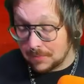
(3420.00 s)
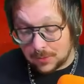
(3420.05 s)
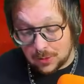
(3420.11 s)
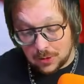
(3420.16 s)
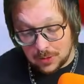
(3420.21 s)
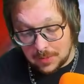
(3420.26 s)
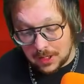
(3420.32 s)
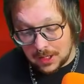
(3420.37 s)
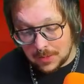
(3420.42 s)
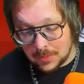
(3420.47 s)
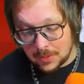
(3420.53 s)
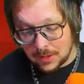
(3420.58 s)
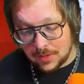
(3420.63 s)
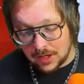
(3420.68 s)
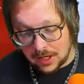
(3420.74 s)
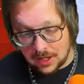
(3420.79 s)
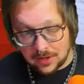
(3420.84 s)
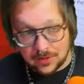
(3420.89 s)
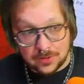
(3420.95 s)
Could be an
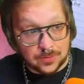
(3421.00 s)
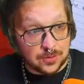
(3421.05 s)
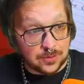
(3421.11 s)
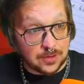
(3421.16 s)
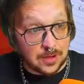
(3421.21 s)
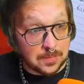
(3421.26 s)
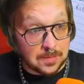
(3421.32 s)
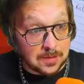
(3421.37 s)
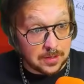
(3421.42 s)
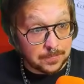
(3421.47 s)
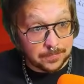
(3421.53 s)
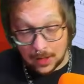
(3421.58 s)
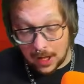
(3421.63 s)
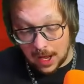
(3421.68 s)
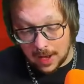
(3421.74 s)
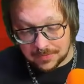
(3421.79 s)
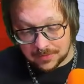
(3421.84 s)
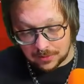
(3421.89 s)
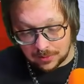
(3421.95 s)
abbreviation for something.
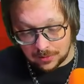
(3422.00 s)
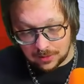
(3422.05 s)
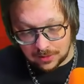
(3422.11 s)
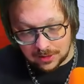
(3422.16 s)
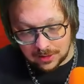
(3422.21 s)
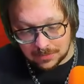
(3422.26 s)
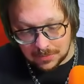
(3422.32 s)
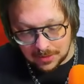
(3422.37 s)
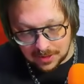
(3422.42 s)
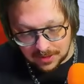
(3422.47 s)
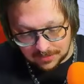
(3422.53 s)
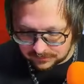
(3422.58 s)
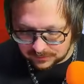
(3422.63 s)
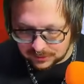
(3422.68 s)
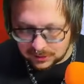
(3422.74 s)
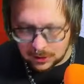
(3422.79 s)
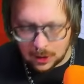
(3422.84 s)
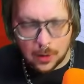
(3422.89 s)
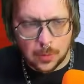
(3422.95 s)
Absolutely could be.
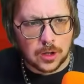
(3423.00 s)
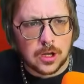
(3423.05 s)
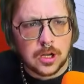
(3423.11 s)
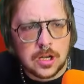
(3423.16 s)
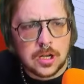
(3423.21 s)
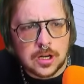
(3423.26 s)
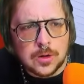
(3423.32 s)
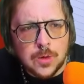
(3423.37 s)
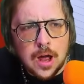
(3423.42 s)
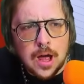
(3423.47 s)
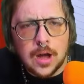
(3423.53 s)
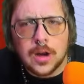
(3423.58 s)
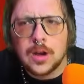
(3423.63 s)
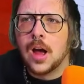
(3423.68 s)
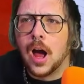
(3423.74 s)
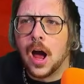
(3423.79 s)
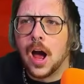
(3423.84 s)
So we're looking around.